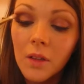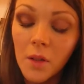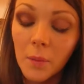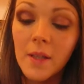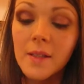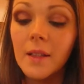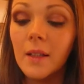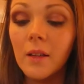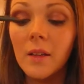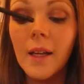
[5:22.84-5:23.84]
So
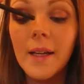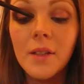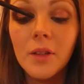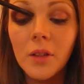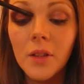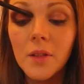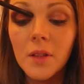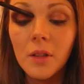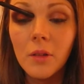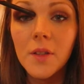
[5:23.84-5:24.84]
basically the lighter colours
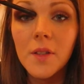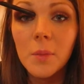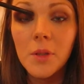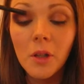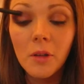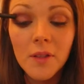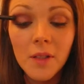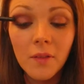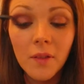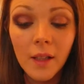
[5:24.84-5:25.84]
across the
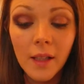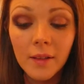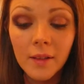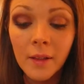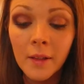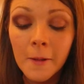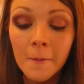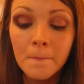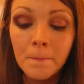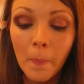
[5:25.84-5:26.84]
majority of the lid,
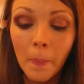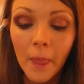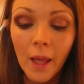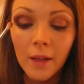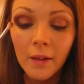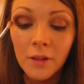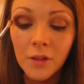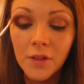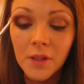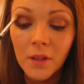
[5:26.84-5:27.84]
and then
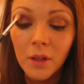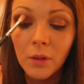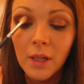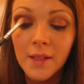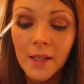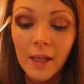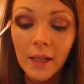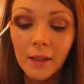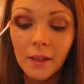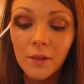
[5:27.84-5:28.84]
just in the crease
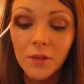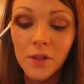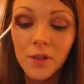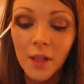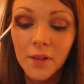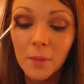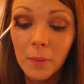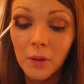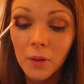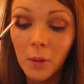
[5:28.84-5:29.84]
here I've just started to
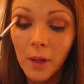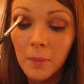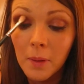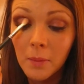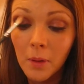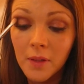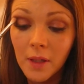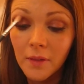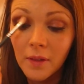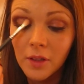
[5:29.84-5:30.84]
build quite a bit more
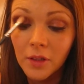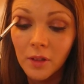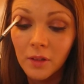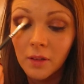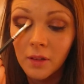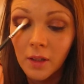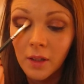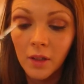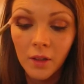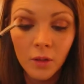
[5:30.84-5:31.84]
definition
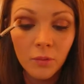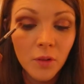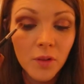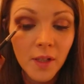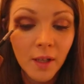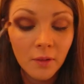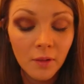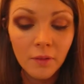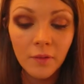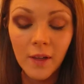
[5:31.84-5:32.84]
that runs out,
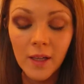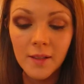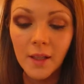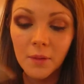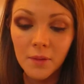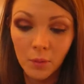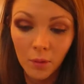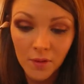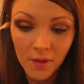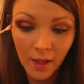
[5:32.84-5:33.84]
fades out
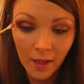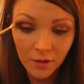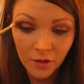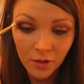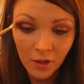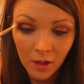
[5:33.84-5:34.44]
towards the edge,